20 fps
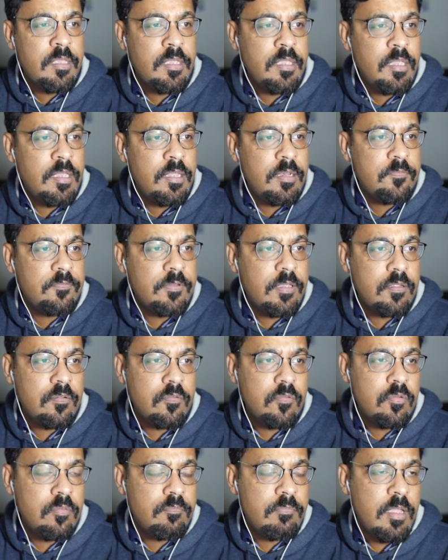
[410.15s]
And if I
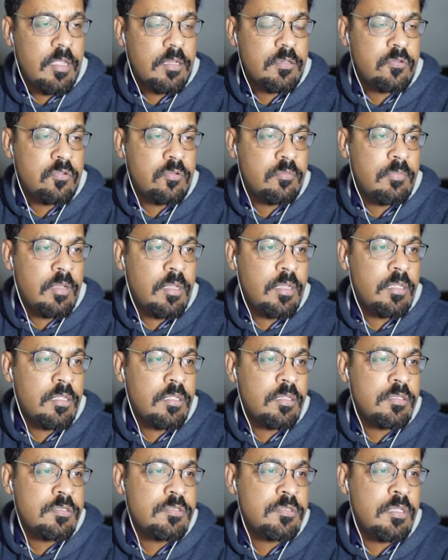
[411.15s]
go back to
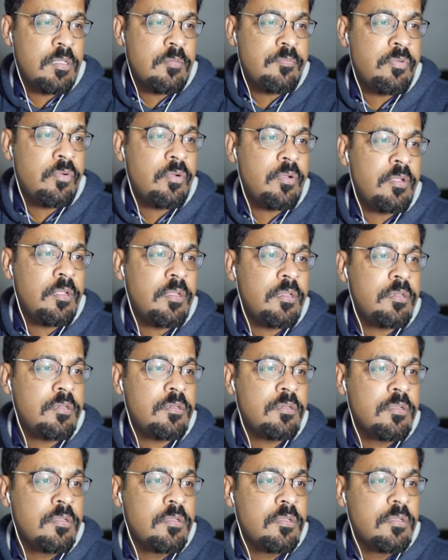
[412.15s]
my SharePoint
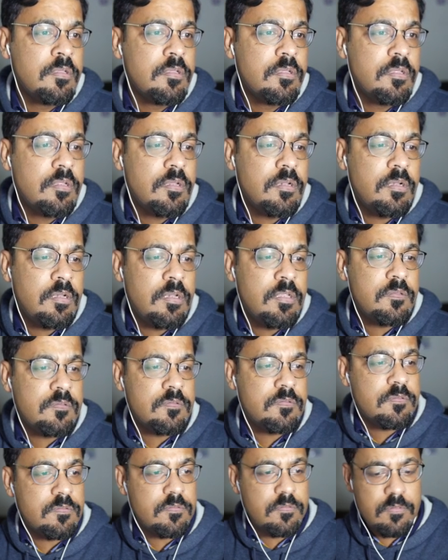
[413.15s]

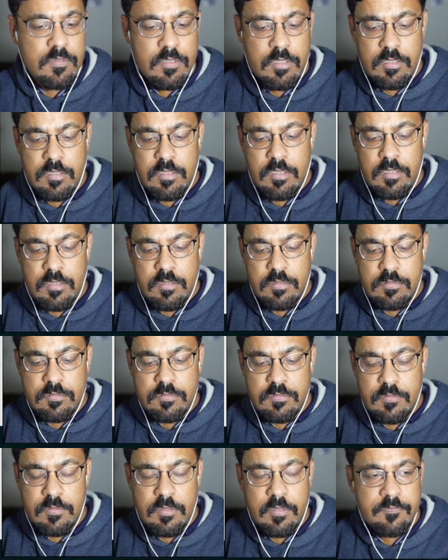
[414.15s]
list, so I
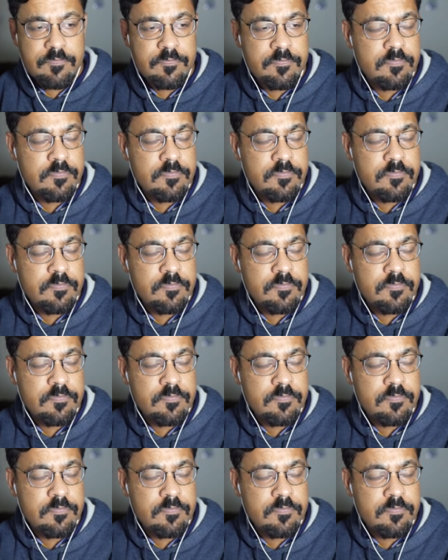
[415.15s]
should have